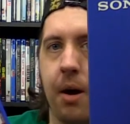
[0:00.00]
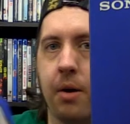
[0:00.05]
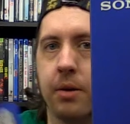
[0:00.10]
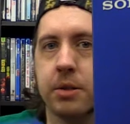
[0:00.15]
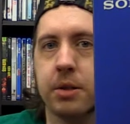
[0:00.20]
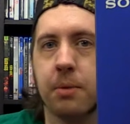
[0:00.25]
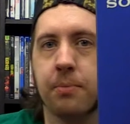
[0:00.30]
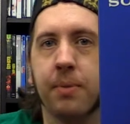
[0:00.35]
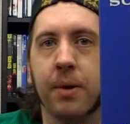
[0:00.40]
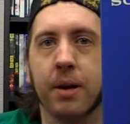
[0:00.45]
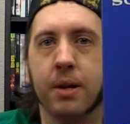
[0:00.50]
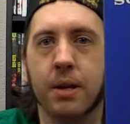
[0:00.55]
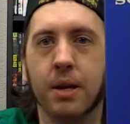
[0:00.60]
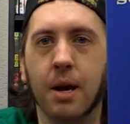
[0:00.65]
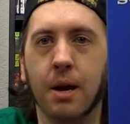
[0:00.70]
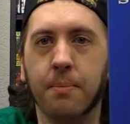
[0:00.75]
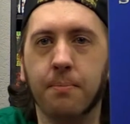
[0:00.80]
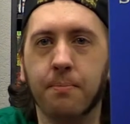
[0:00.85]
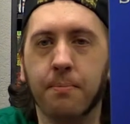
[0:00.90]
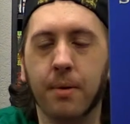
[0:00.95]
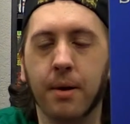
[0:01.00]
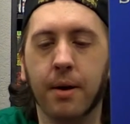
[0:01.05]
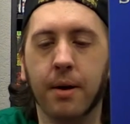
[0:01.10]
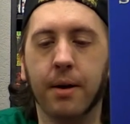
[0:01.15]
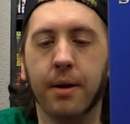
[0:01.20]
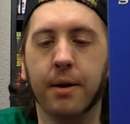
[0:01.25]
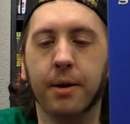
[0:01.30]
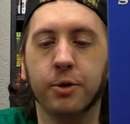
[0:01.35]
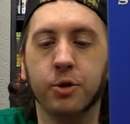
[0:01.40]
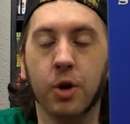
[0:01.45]
also picked up
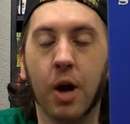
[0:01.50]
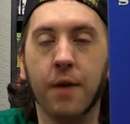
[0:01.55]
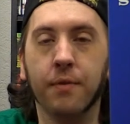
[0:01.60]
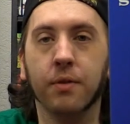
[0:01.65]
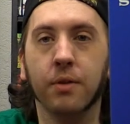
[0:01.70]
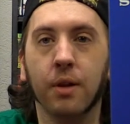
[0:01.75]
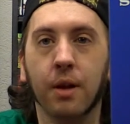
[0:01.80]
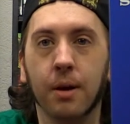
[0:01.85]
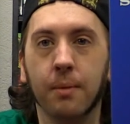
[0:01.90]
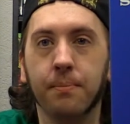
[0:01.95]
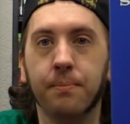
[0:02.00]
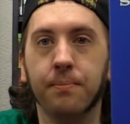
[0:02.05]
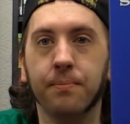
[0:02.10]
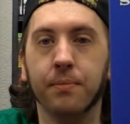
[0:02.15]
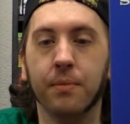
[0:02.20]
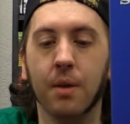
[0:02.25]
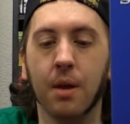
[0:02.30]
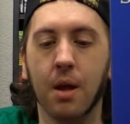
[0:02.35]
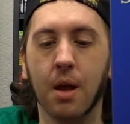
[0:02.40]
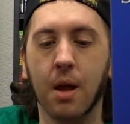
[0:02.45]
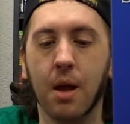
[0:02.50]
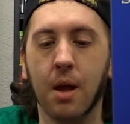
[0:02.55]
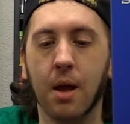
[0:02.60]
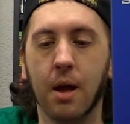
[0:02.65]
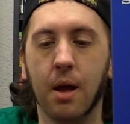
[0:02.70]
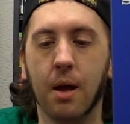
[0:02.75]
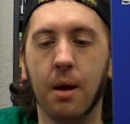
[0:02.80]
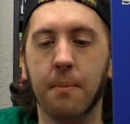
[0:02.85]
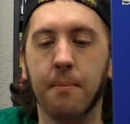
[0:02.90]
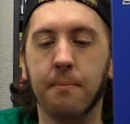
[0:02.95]
Drive Club.
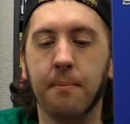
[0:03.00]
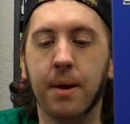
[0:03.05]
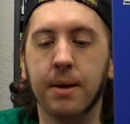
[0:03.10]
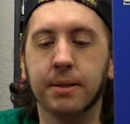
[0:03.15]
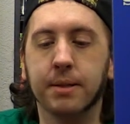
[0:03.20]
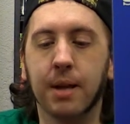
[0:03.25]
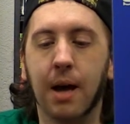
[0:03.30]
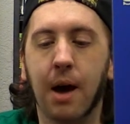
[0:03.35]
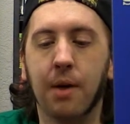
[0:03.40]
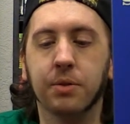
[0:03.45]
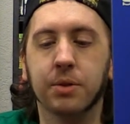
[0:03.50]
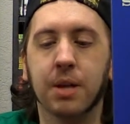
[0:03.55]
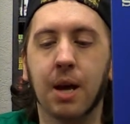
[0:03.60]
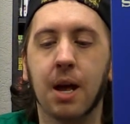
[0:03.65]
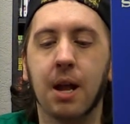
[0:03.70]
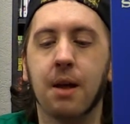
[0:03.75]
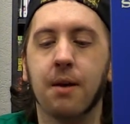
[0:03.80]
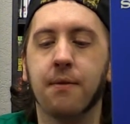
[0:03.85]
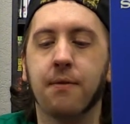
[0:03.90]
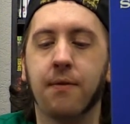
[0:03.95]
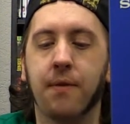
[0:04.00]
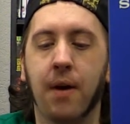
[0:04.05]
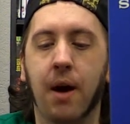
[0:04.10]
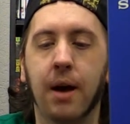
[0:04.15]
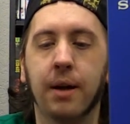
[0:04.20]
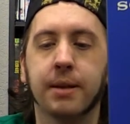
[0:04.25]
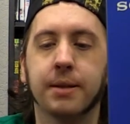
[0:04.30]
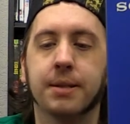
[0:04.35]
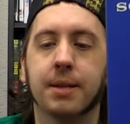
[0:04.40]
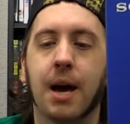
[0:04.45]
And basically, I was kind of
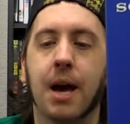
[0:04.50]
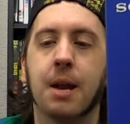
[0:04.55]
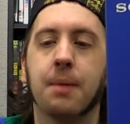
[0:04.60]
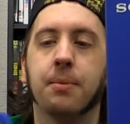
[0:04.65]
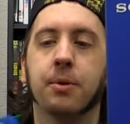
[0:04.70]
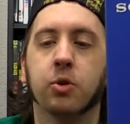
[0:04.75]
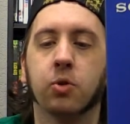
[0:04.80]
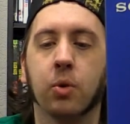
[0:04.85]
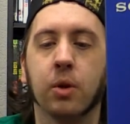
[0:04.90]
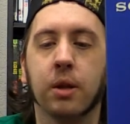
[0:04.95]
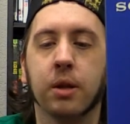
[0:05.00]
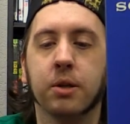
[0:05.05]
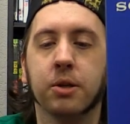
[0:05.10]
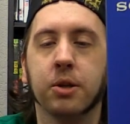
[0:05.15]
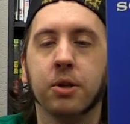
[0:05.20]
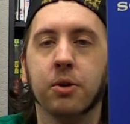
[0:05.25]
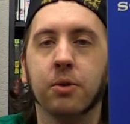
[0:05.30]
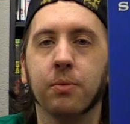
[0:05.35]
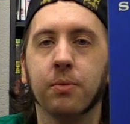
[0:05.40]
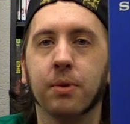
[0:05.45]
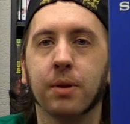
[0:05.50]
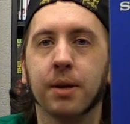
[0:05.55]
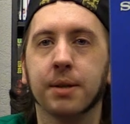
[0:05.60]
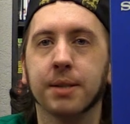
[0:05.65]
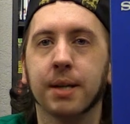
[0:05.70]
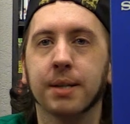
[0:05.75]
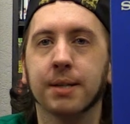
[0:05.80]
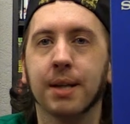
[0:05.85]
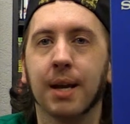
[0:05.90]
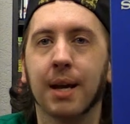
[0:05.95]
undecided between the two because
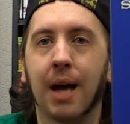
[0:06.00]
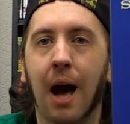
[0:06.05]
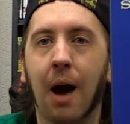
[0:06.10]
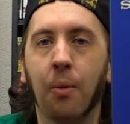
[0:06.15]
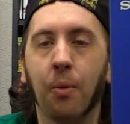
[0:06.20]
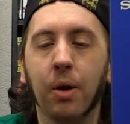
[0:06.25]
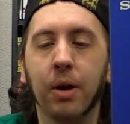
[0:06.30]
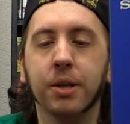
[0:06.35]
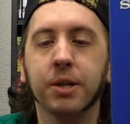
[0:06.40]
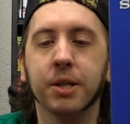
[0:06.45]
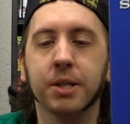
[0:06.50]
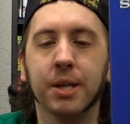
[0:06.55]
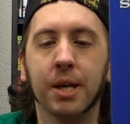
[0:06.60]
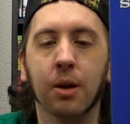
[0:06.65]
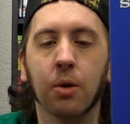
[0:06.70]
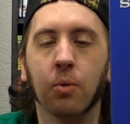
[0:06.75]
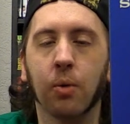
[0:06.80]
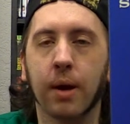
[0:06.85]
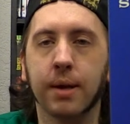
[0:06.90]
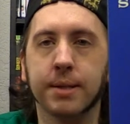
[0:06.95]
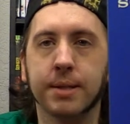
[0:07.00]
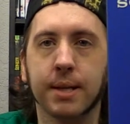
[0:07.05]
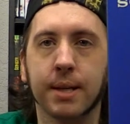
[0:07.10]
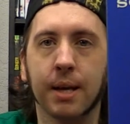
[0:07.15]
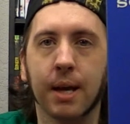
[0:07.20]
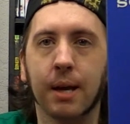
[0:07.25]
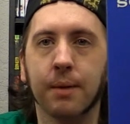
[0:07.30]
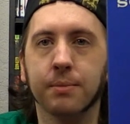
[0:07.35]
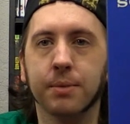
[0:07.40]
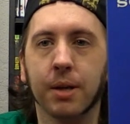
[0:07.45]
I was like, I want to just get a racing
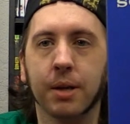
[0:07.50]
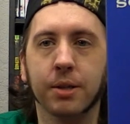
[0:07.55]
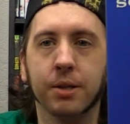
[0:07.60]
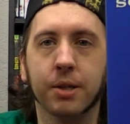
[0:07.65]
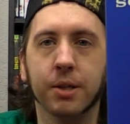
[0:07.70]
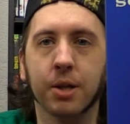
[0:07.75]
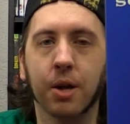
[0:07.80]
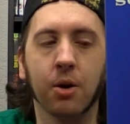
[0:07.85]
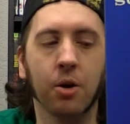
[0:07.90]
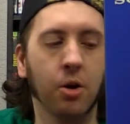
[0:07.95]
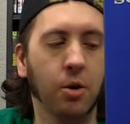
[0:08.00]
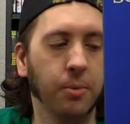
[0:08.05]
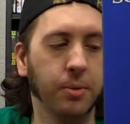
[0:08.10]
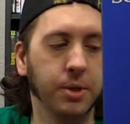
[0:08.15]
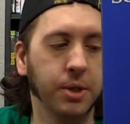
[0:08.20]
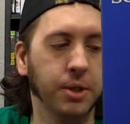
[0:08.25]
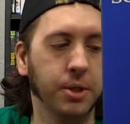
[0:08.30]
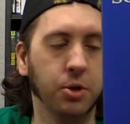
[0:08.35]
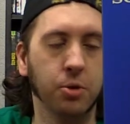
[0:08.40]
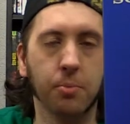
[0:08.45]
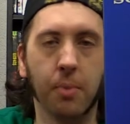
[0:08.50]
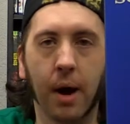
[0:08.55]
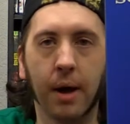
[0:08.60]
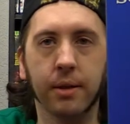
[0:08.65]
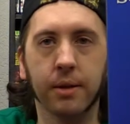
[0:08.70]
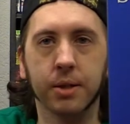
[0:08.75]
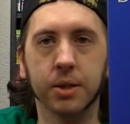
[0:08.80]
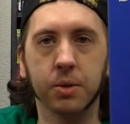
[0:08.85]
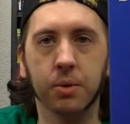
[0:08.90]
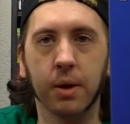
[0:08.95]
game so I can just go home and just do
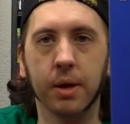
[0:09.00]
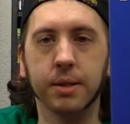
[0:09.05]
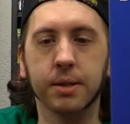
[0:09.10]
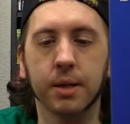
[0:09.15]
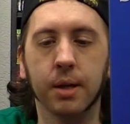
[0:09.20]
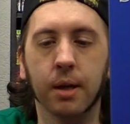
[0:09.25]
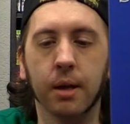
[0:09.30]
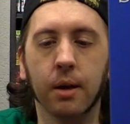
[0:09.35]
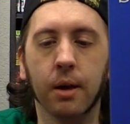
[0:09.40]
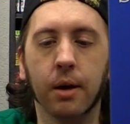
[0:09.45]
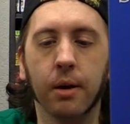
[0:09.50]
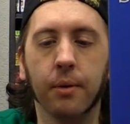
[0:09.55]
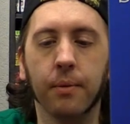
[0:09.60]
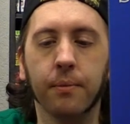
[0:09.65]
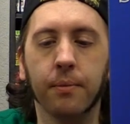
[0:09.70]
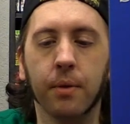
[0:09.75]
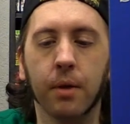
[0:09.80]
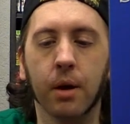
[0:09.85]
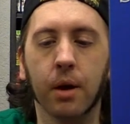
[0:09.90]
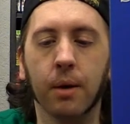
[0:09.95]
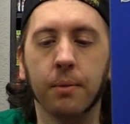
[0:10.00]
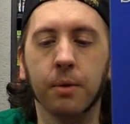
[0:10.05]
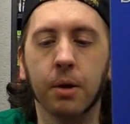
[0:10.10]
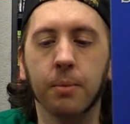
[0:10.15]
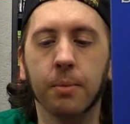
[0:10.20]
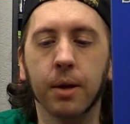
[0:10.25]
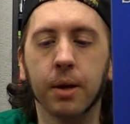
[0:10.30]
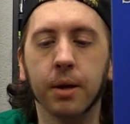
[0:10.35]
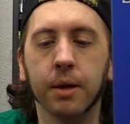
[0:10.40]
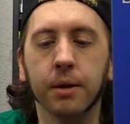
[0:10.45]
mindless racing, no
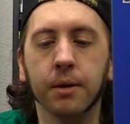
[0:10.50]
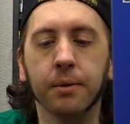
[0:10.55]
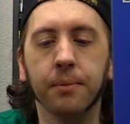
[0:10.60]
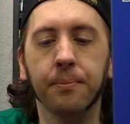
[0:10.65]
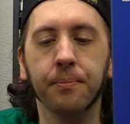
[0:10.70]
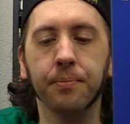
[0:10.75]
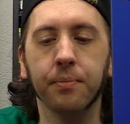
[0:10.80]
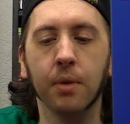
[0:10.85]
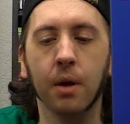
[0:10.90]
big deal.